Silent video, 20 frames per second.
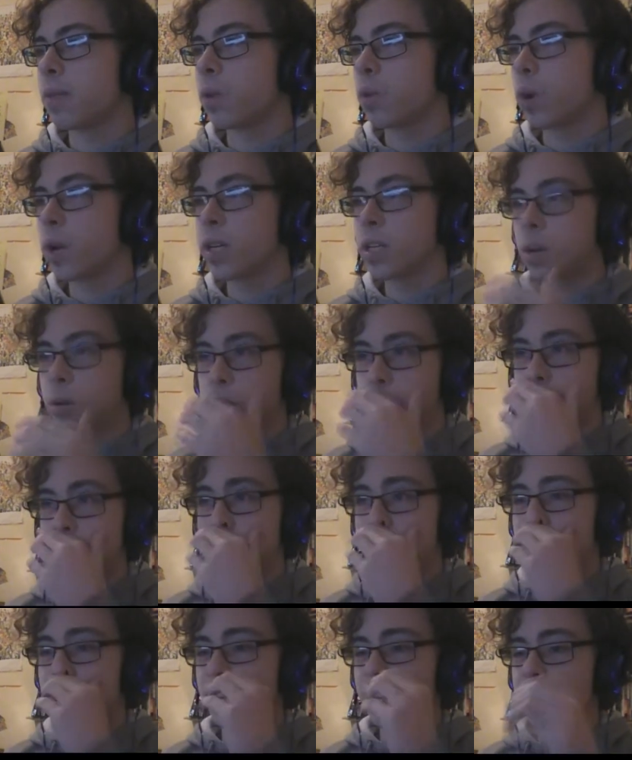window
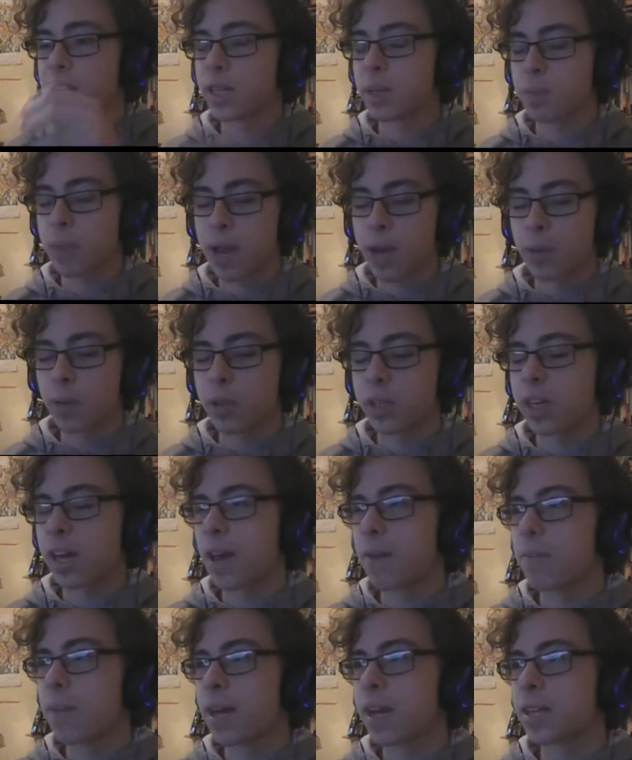title is made with
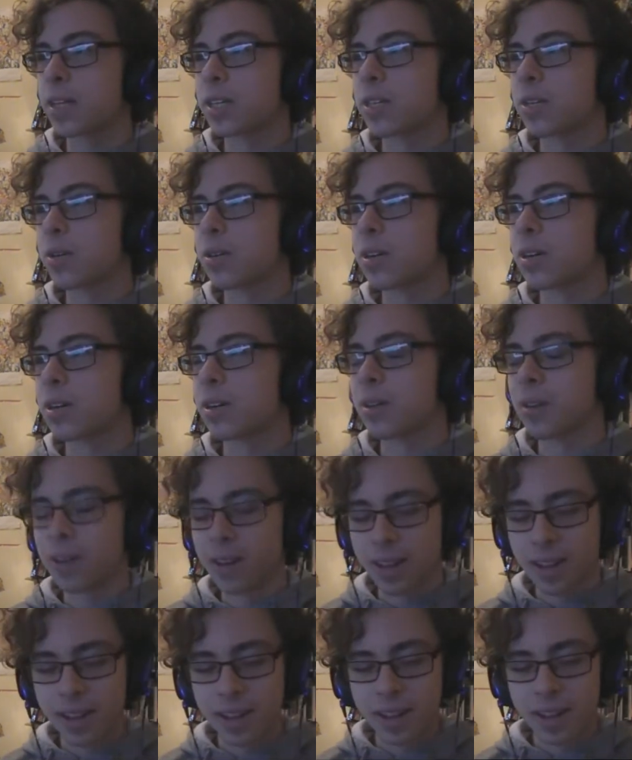Game Maker Studio,
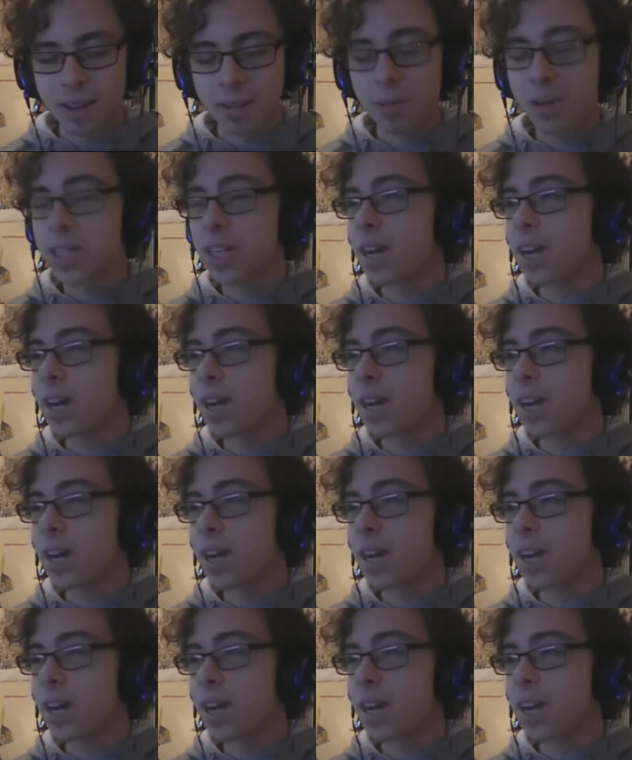which